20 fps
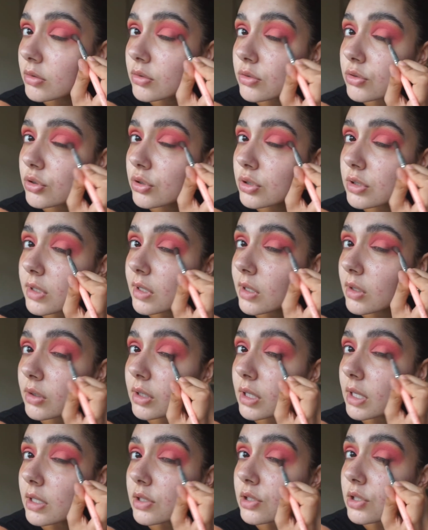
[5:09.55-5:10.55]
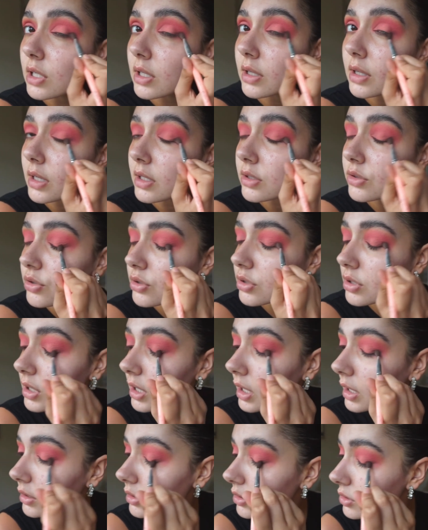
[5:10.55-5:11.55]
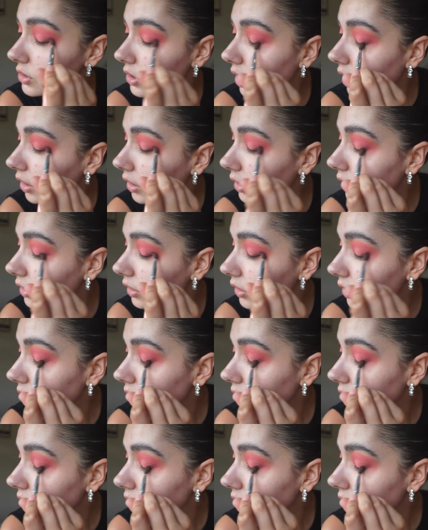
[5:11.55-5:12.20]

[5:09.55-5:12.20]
just along the edge like that, just to kind of darken